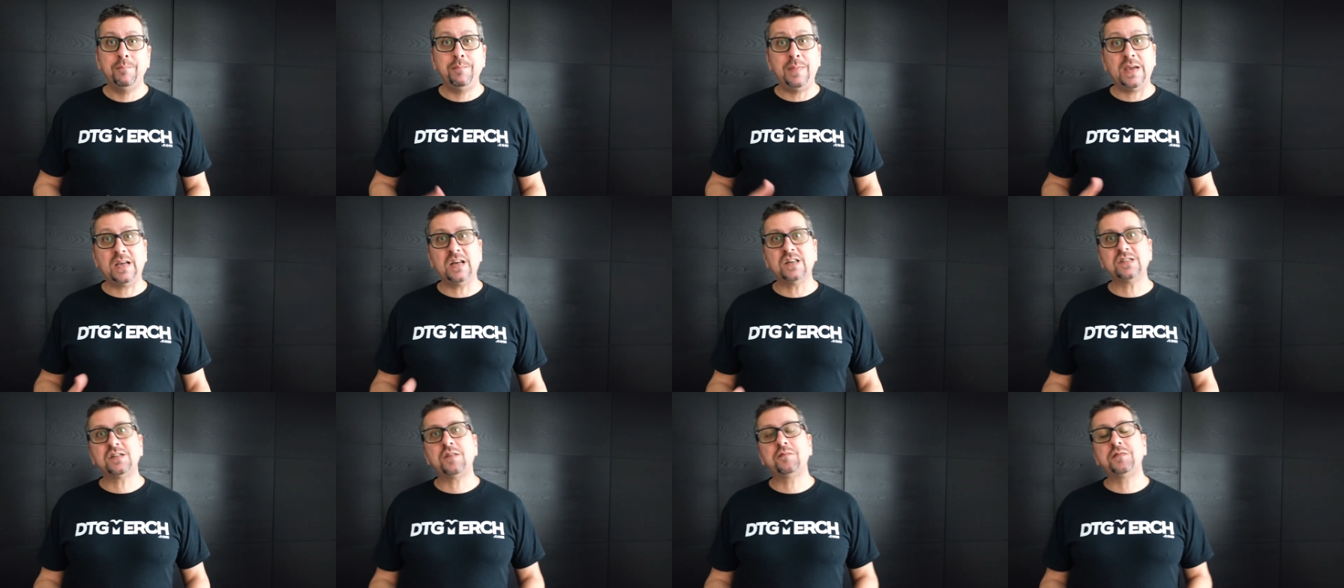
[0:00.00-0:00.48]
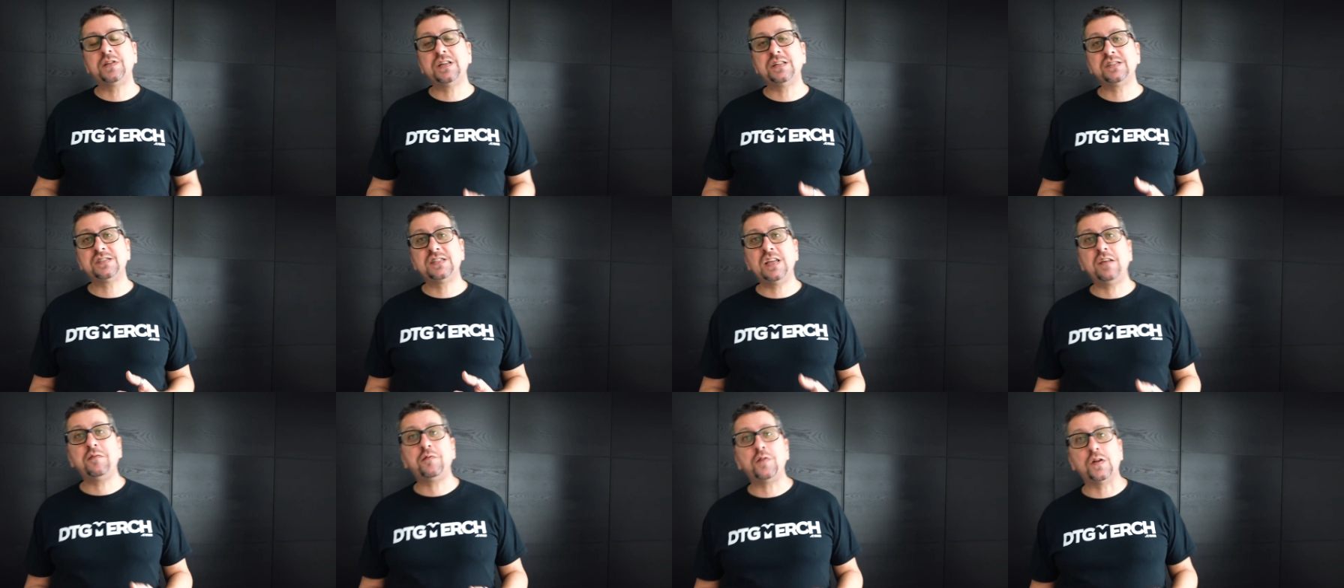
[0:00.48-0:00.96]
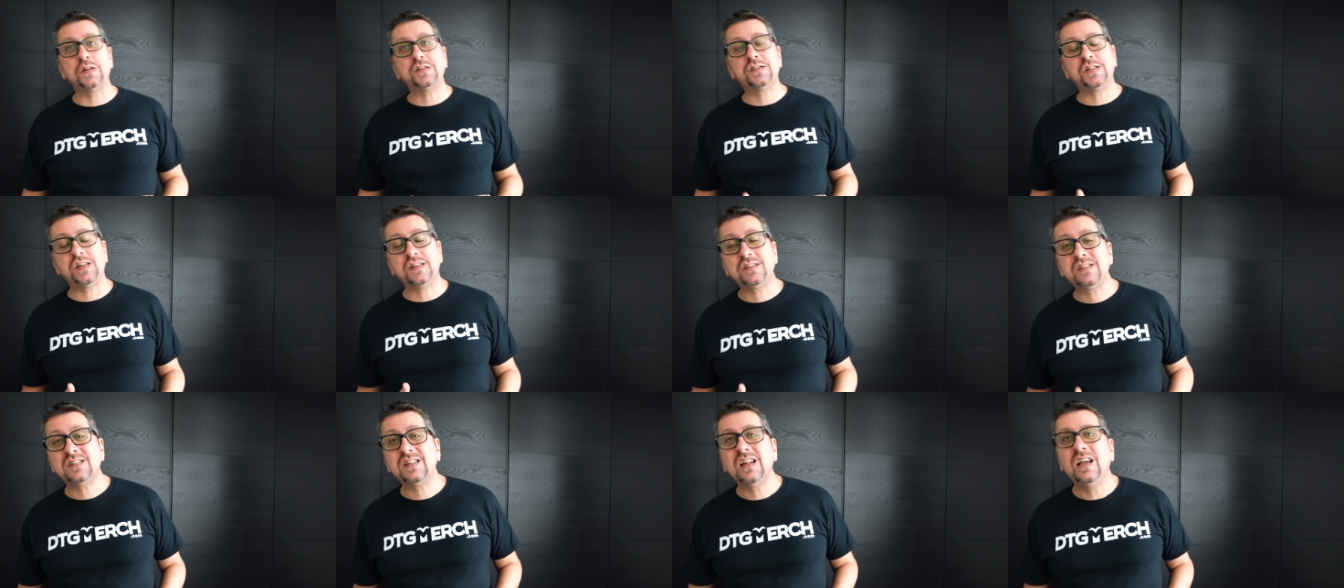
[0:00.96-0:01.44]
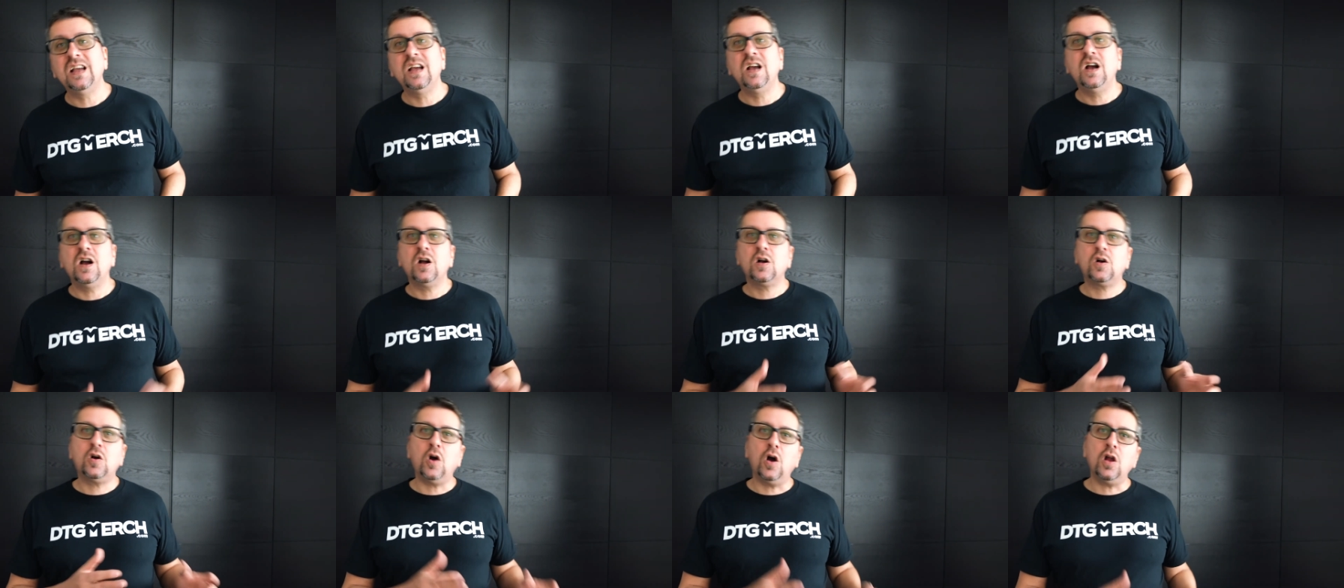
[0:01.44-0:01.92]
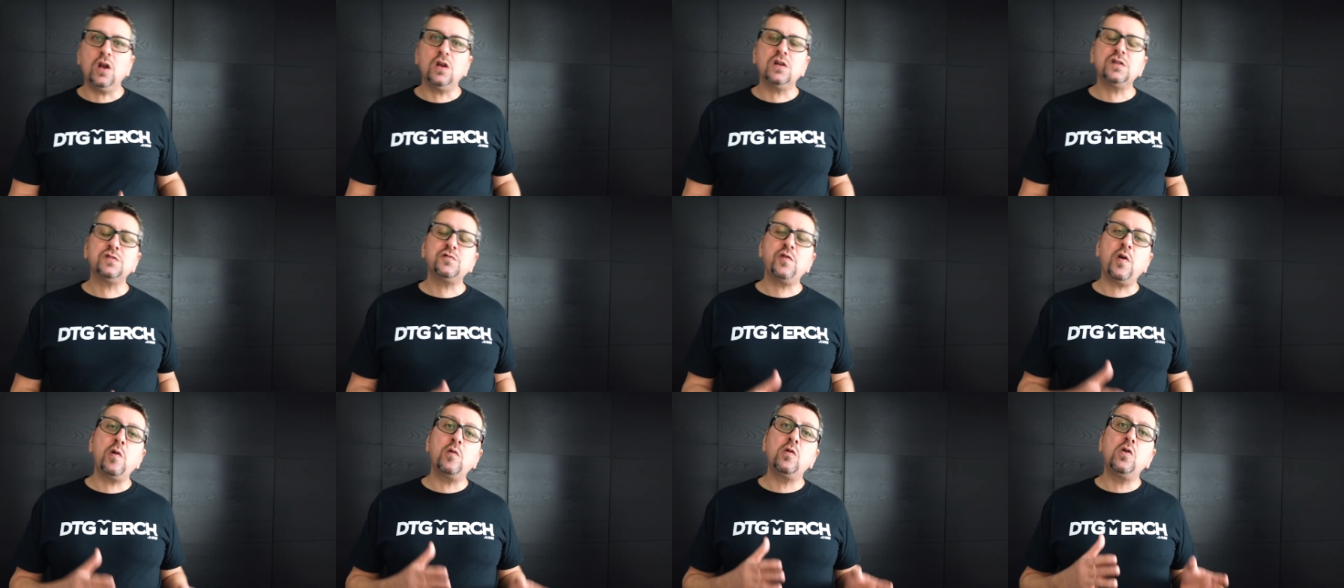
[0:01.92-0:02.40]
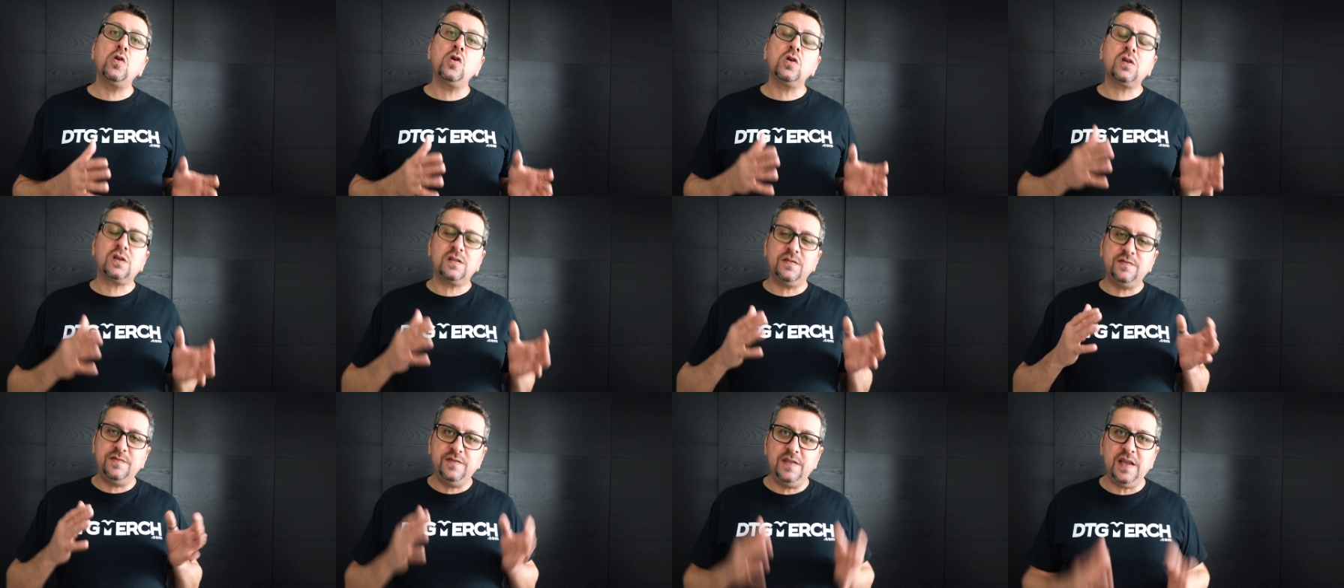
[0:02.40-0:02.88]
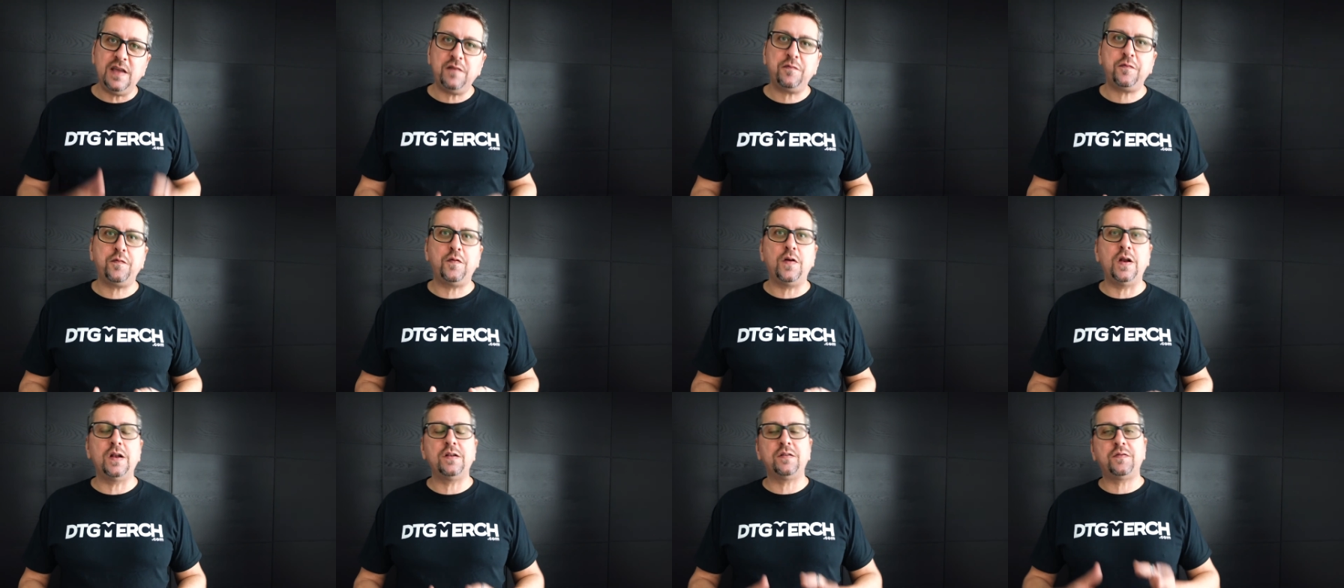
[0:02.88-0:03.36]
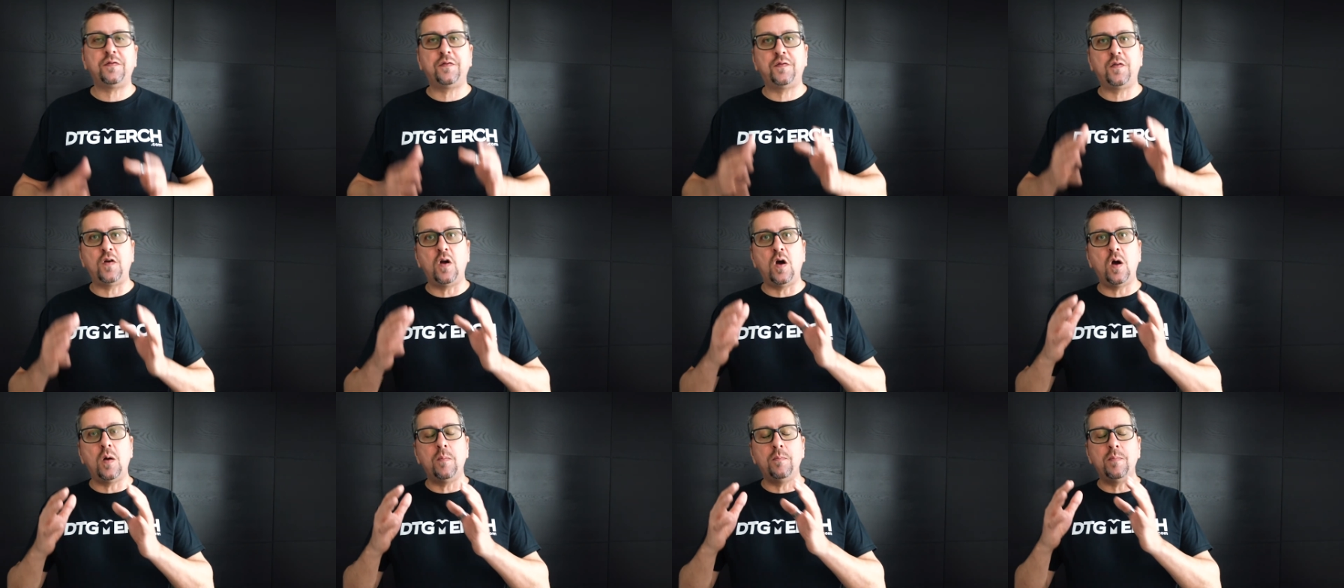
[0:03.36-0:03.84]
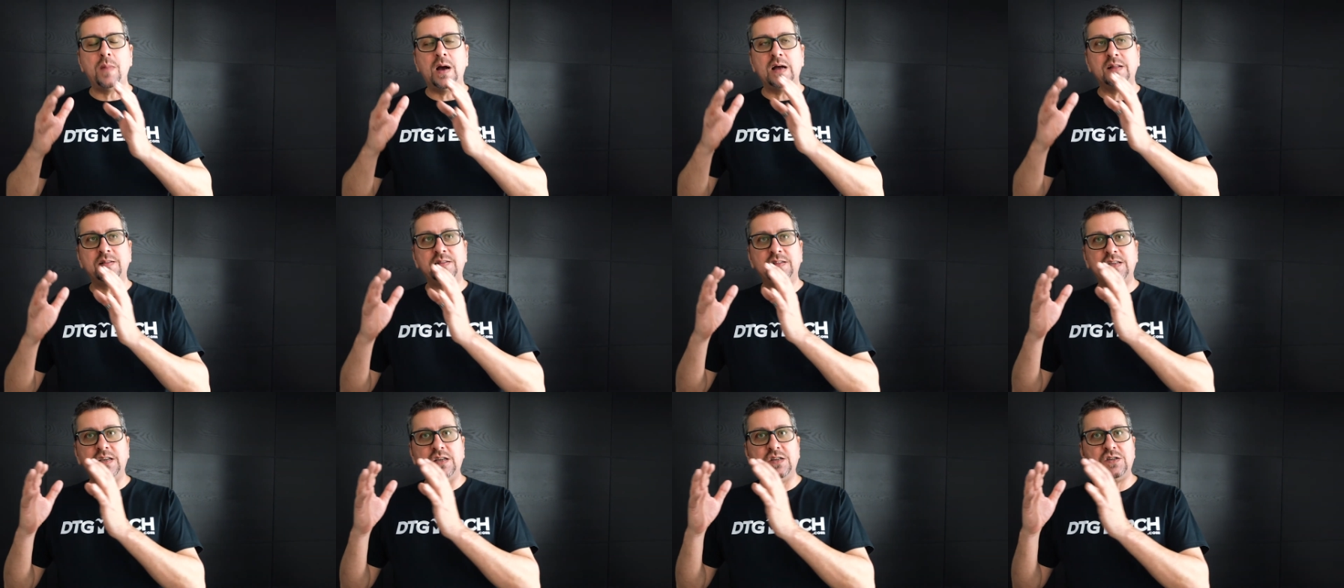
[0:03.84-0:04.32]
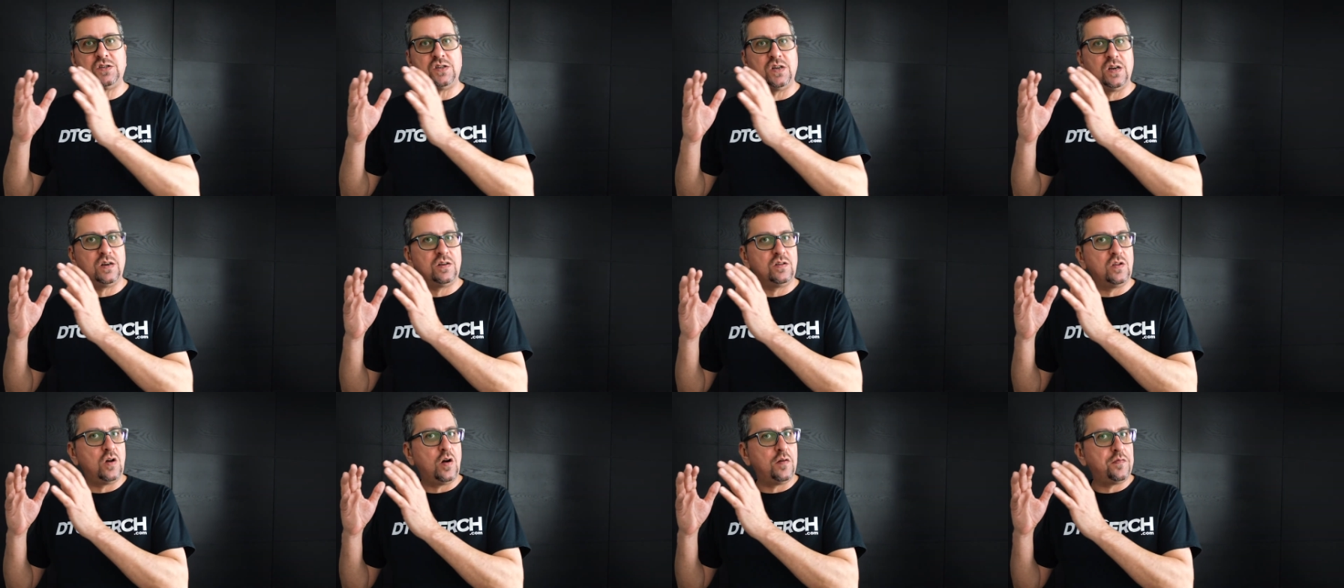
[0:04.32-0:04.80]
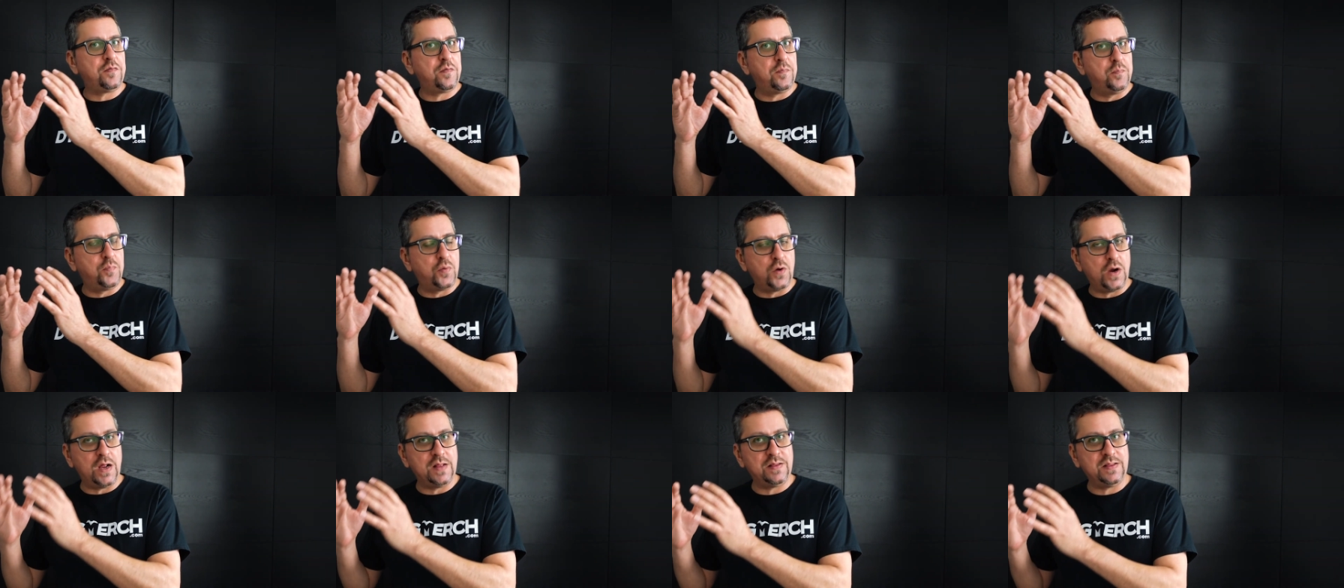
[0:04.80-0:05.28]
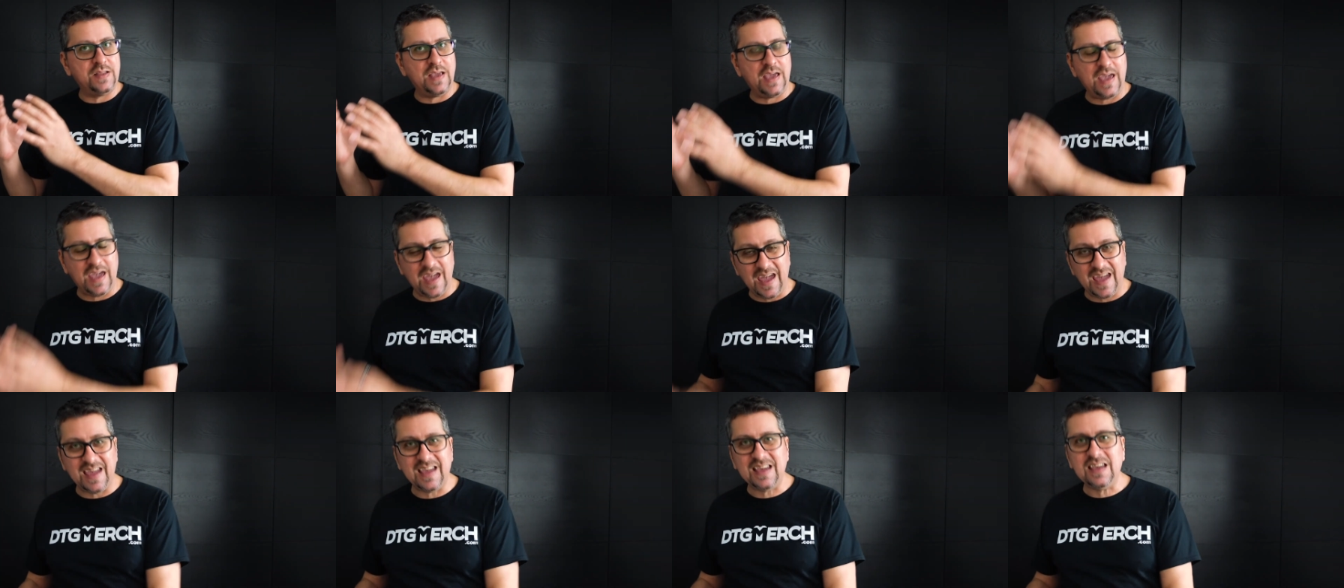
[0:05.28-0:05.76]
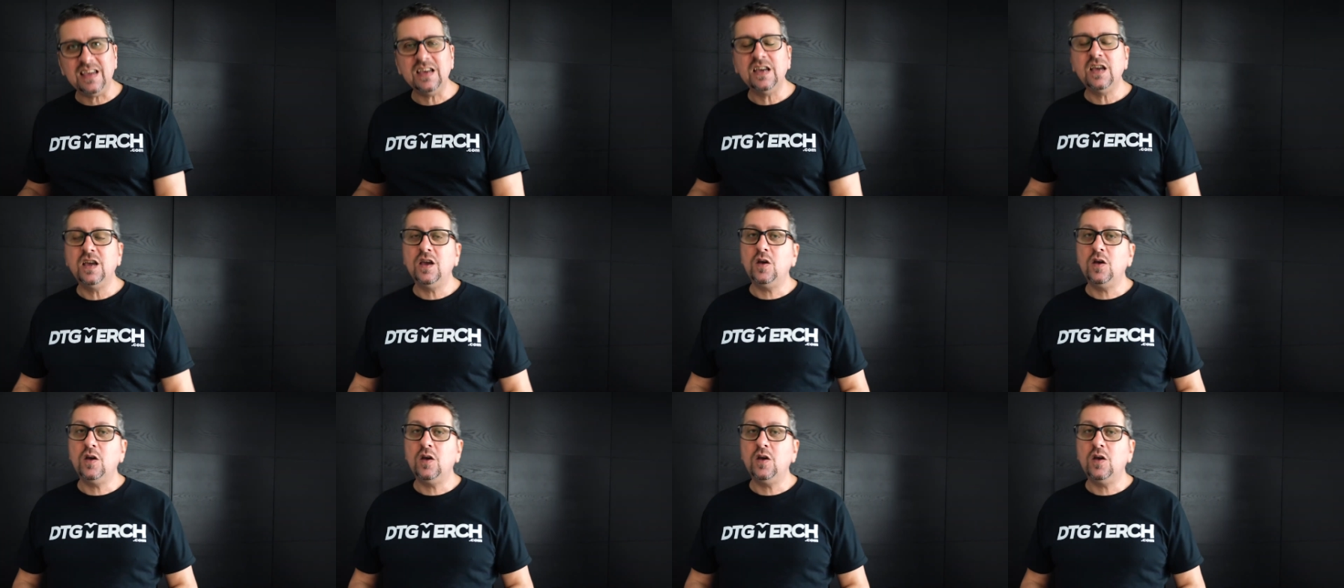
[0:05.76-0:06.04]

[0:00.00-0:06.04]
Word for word: Because of these differences, colors will look different from a t-shirt of brand A